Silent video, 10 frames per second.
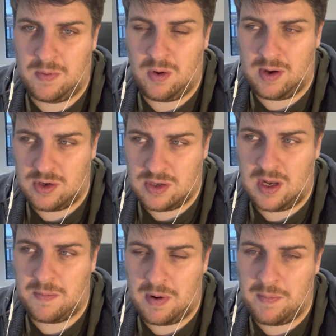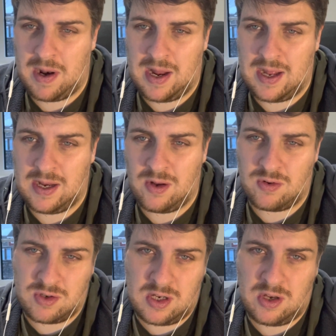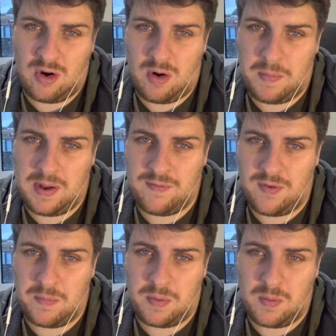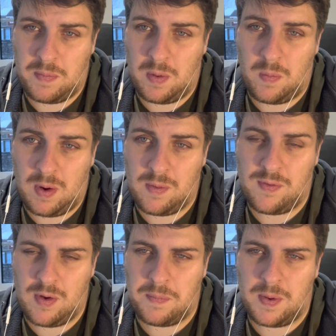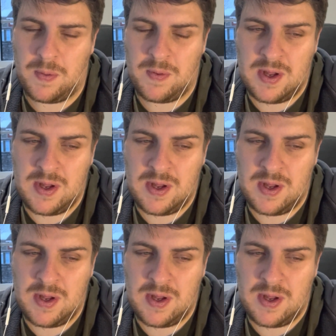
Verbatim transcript: not just in the Premier League, not just in European football, but world football.